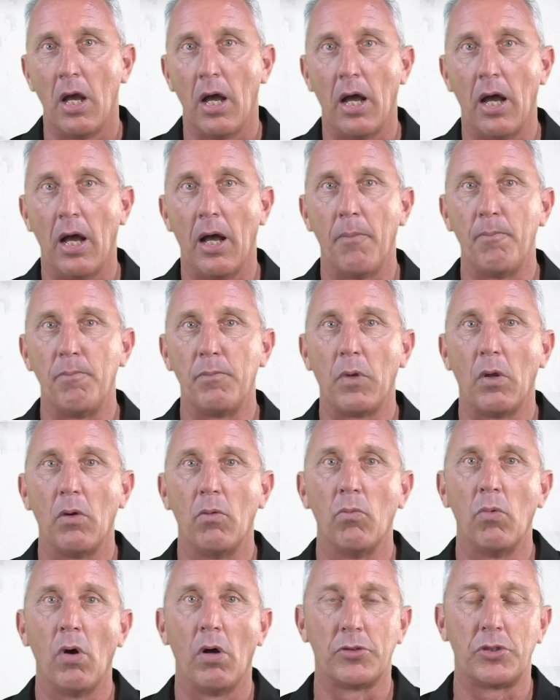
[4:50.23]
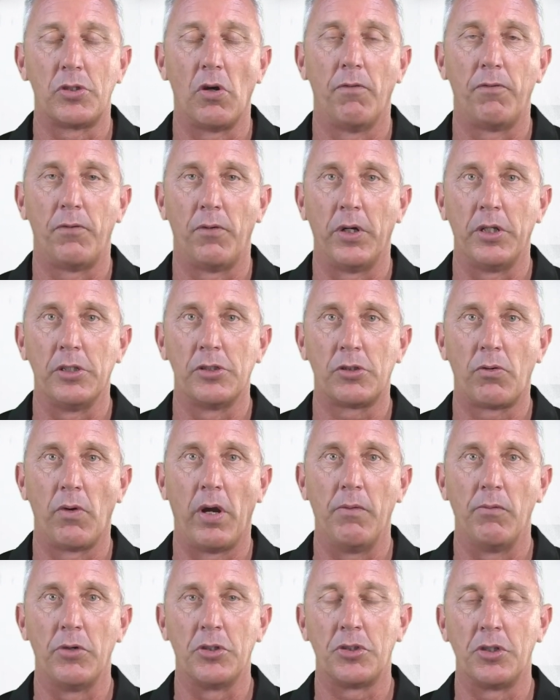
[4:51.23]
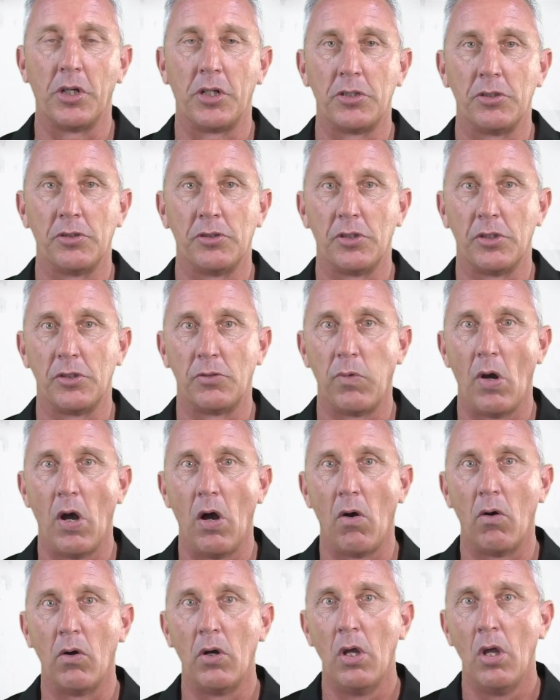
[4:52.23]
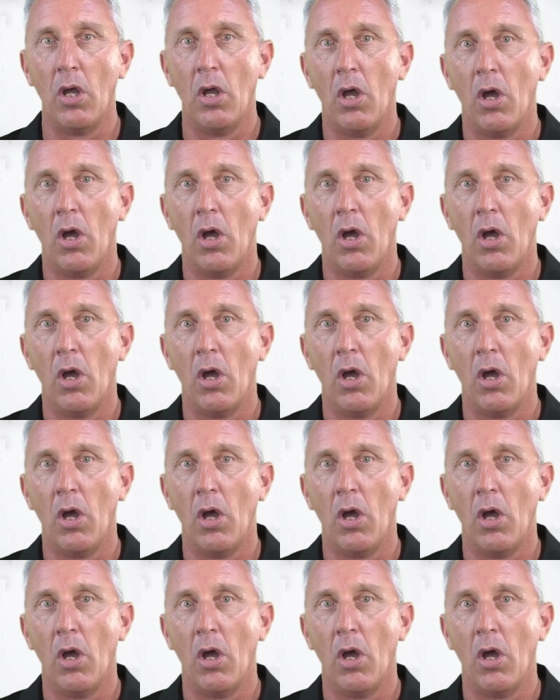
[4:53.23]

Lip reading: whilst offering screen restrictions as well.